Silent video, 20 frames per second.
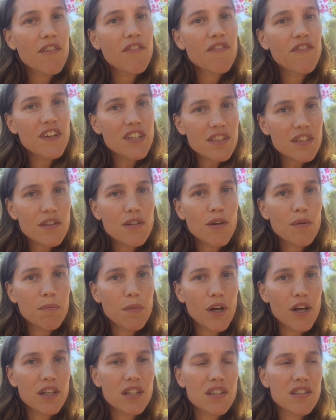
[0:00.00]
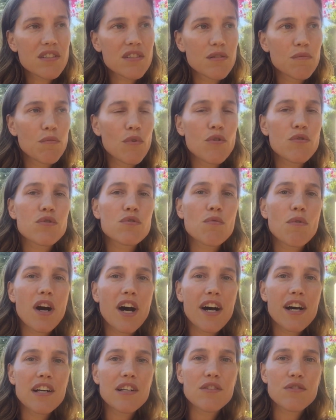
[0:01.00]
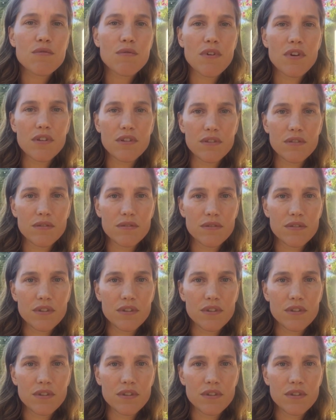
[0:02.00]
Our physical body is the most wise one.